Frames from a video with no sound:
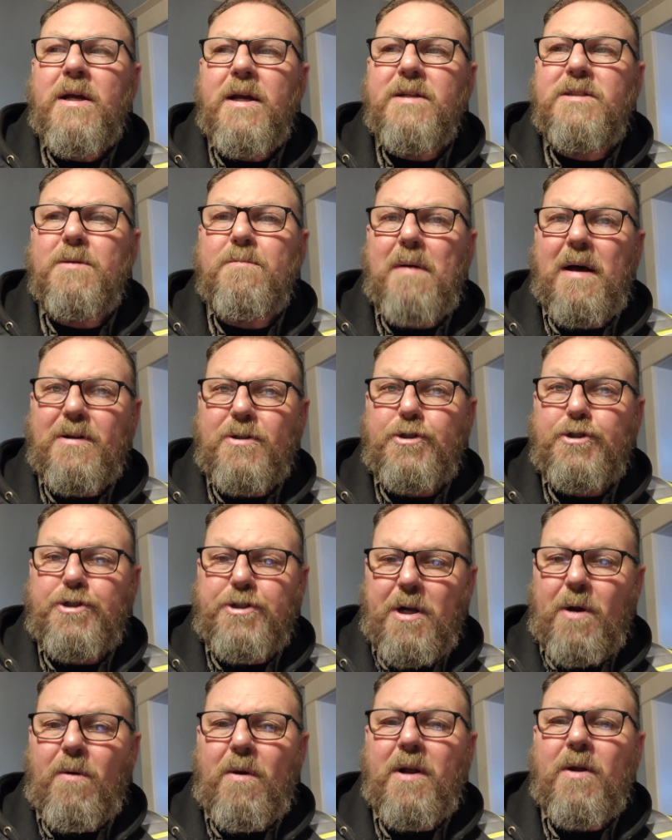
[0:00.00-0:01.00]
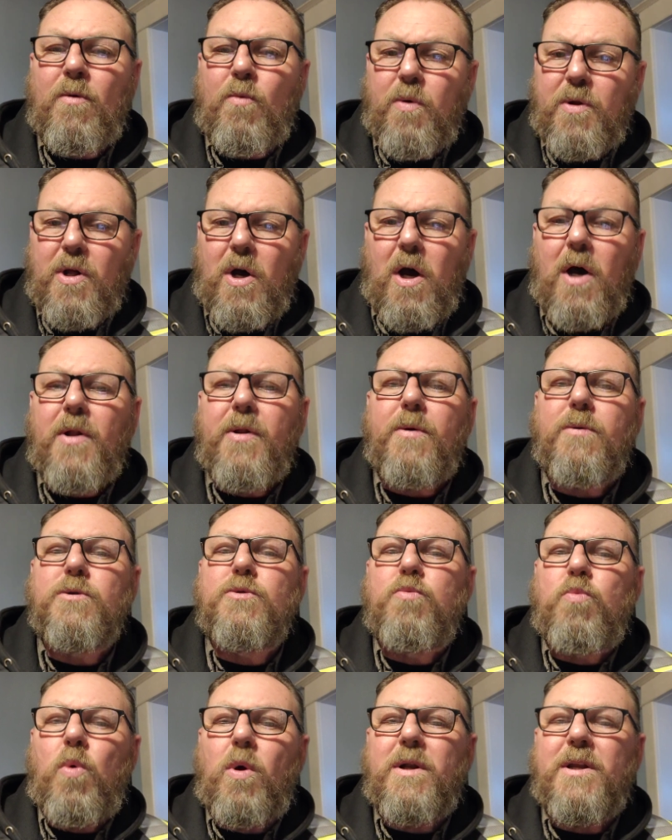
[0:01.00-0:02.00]
It's about sharing with
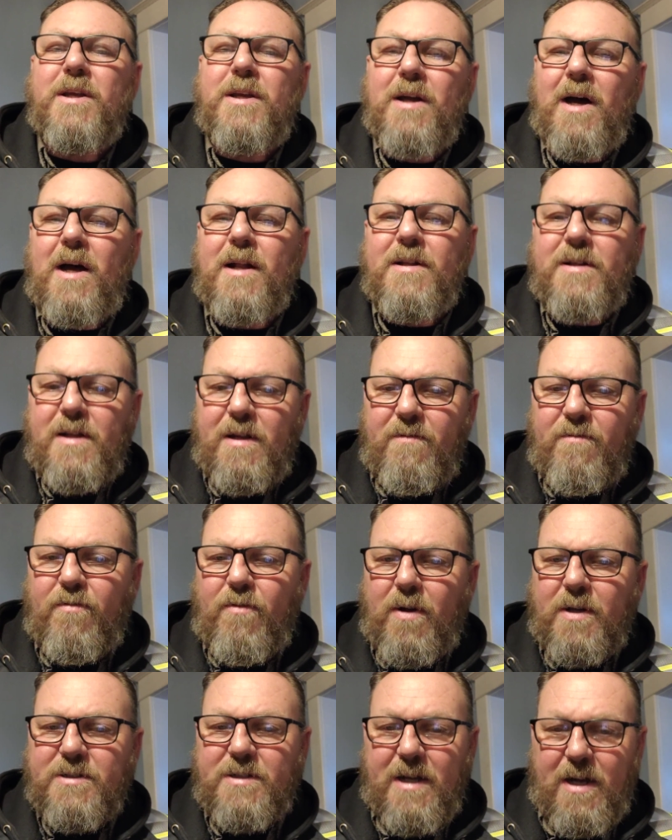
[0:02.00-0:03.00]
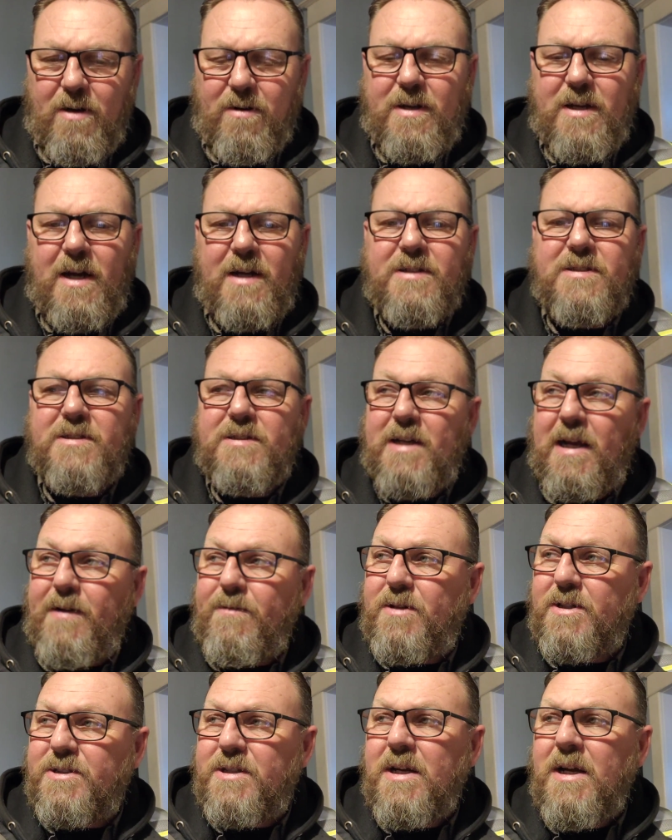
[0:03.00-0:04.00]
others what God did for us, how God
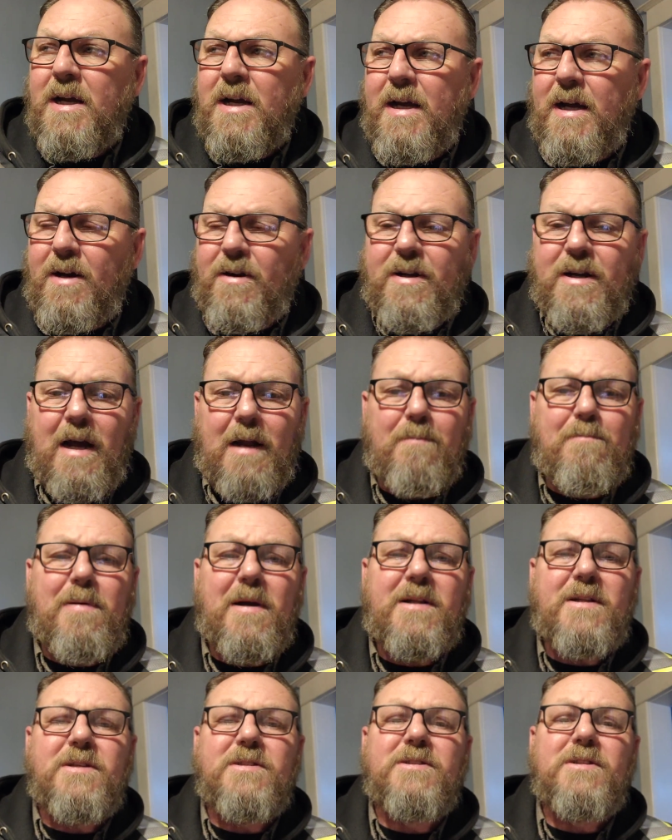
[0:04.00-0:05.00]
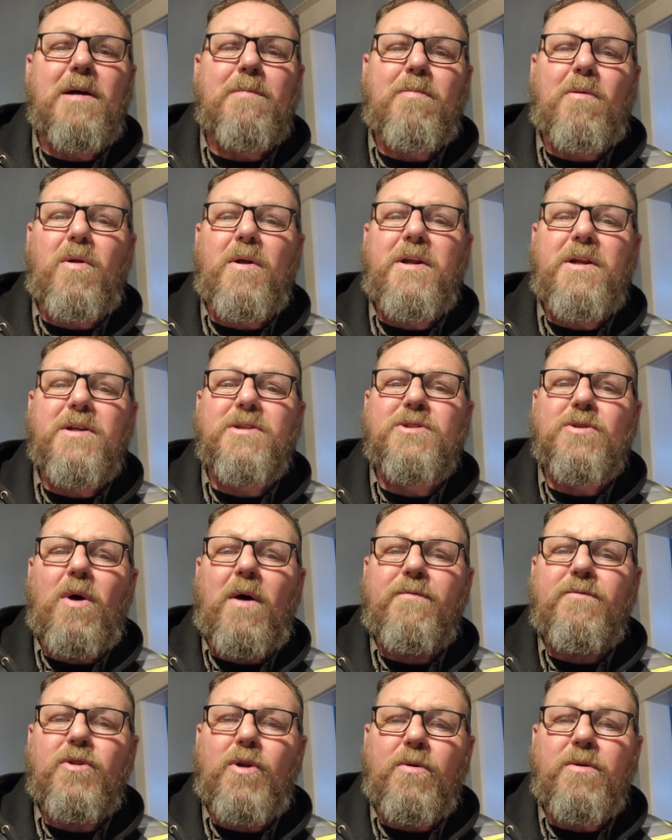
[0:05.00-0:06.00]
saved us, how God picked us up, cleaned us
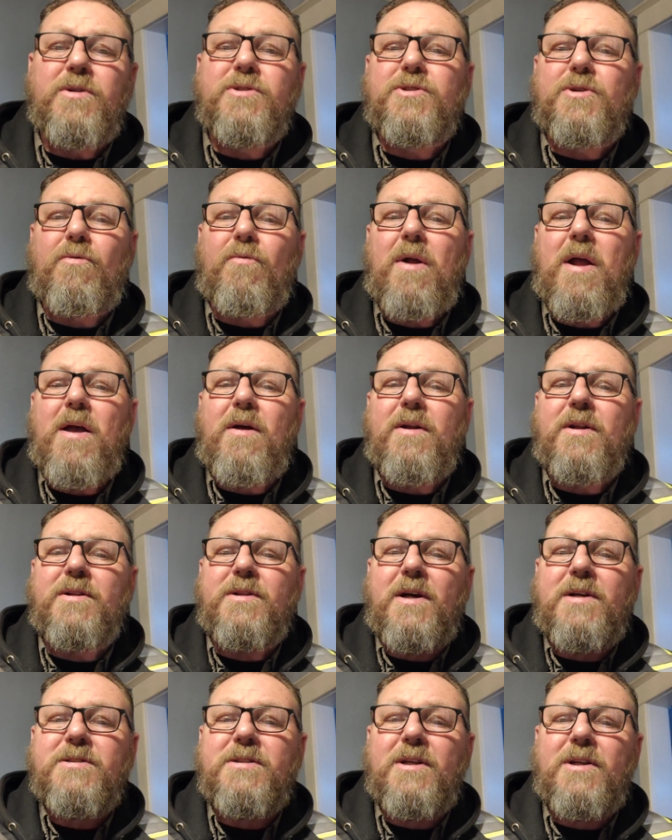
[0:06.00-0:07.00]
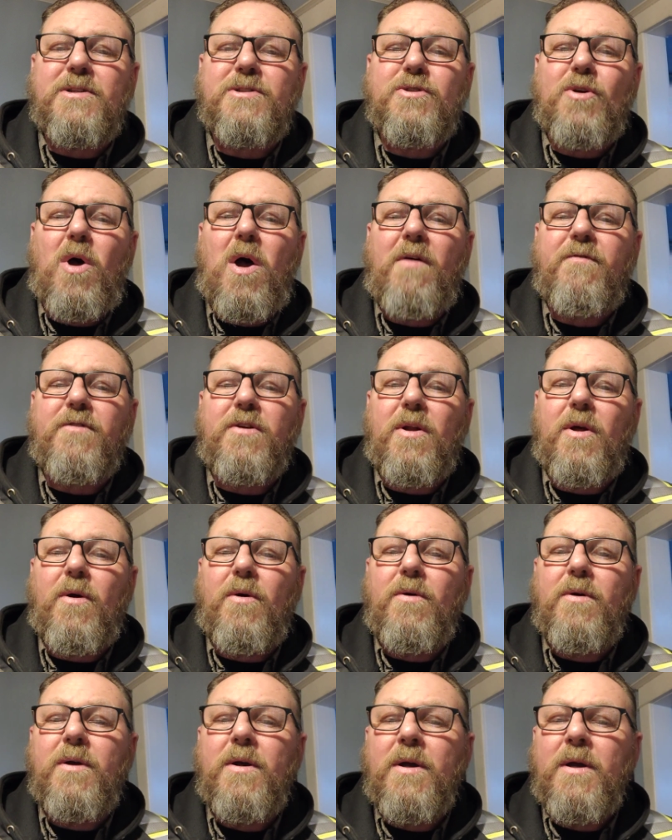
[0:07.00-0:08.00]
off, turned us around, and dusted us off. You
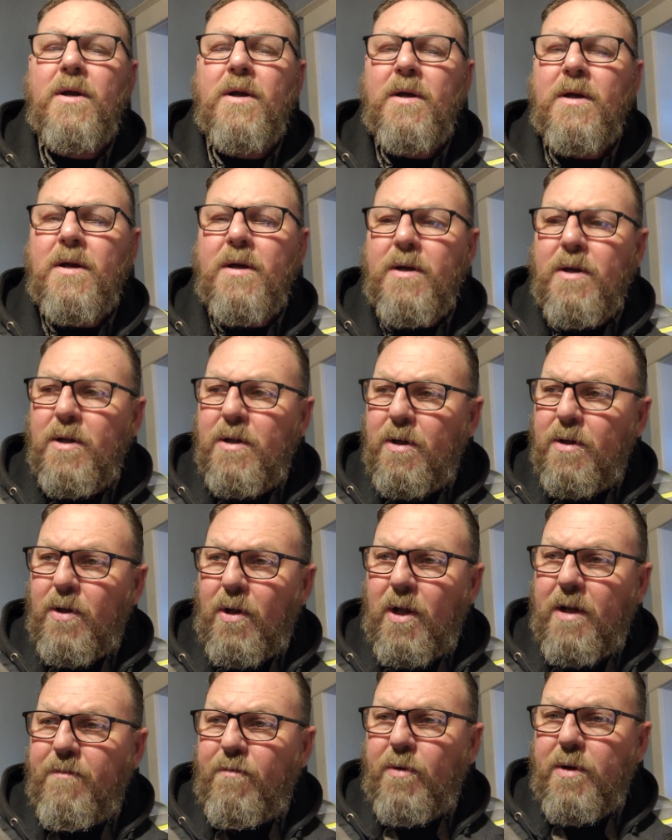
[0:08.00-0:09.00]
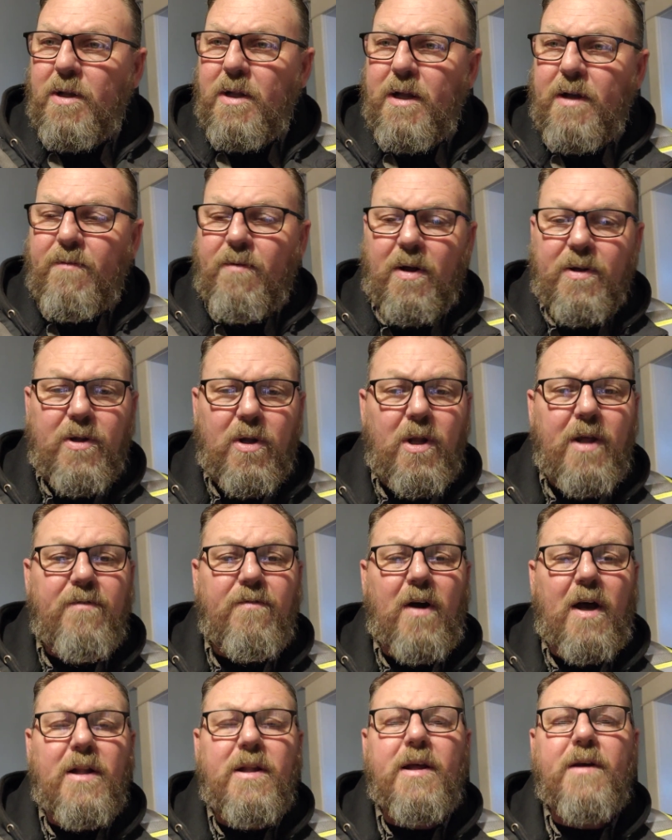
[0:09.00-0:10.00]
know, you know, the life we live, uh, the
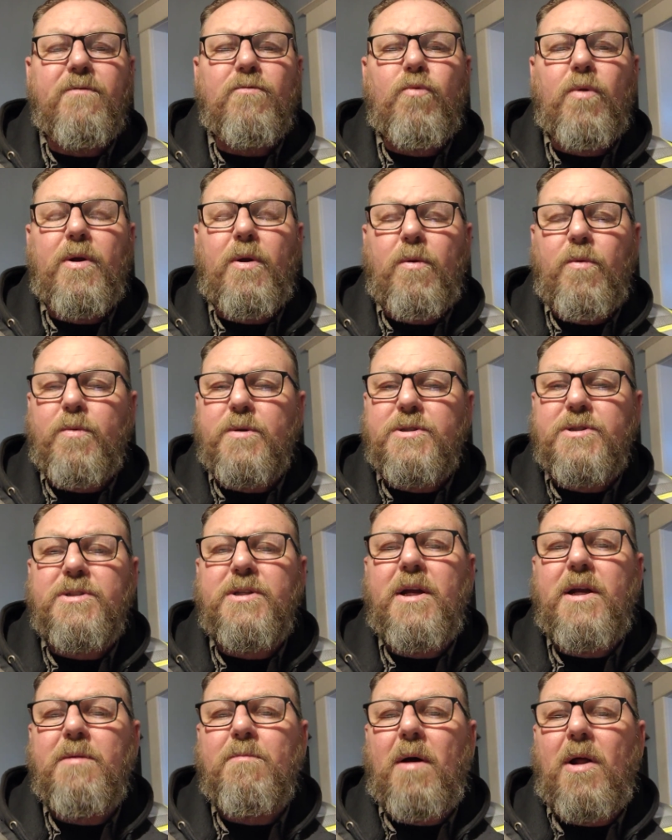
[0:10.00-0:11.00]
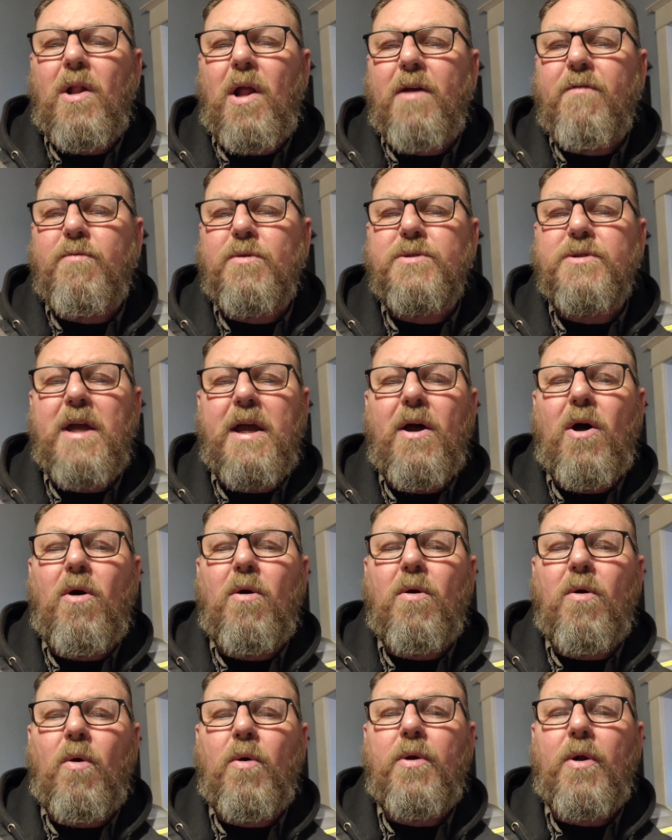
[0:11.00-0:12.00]
life I lived, riddled with sin. My life was hell
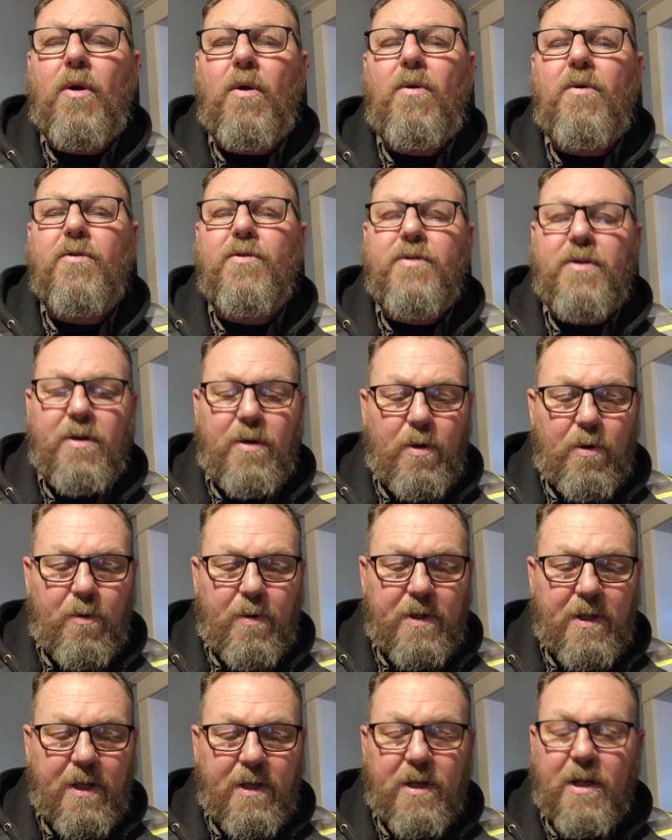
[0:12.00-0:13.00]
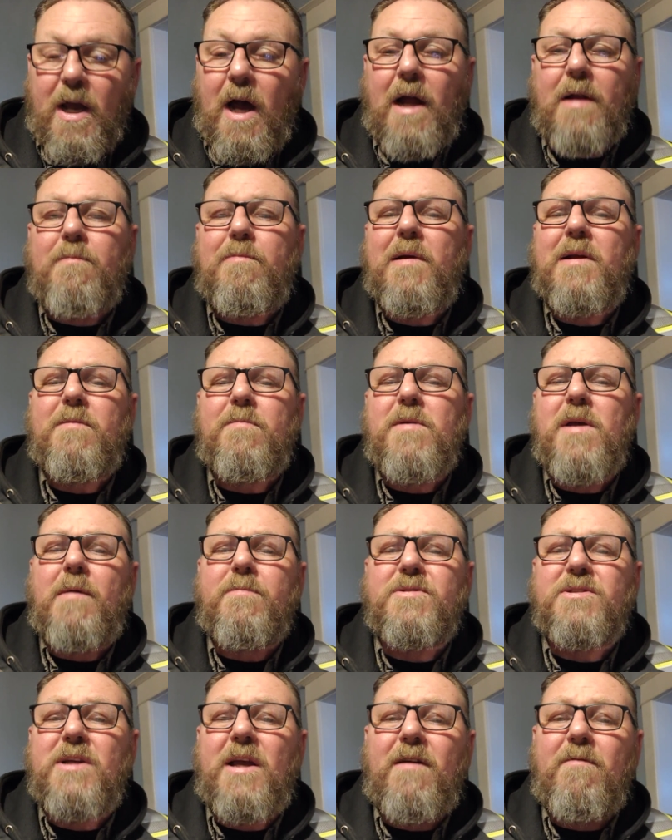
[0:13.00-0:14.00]
on earth, you know. And then God picked me
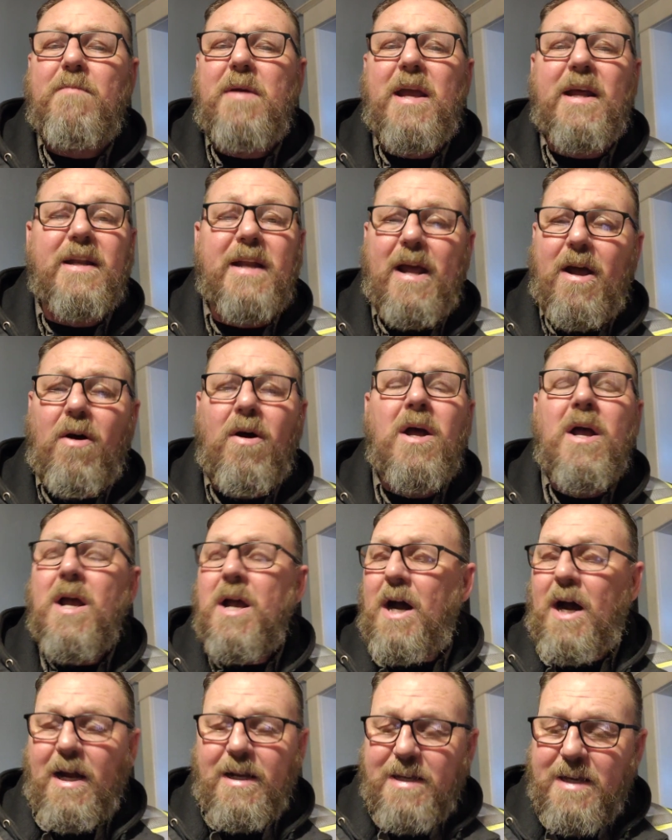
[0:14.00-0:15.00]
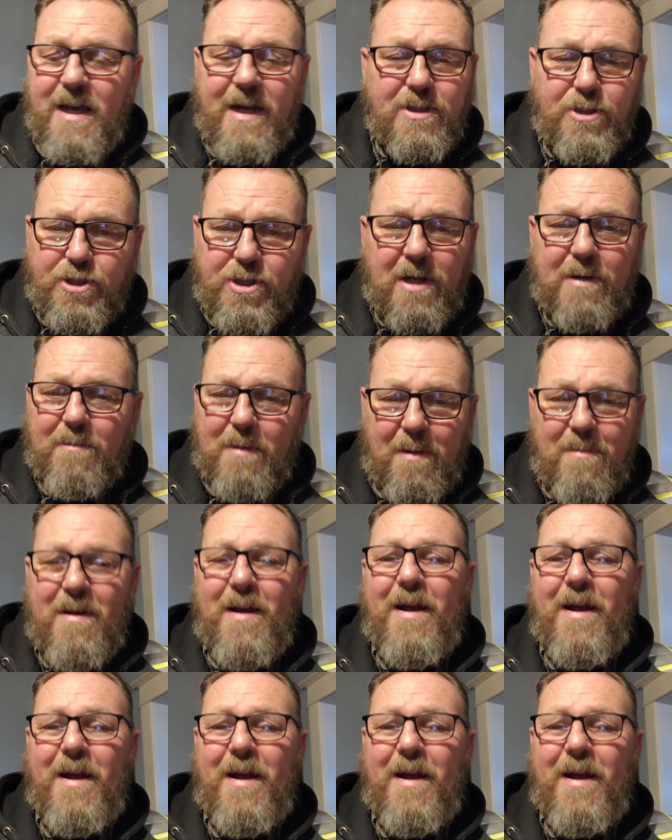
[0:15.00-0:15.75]
up, saved me, and now I can't shut my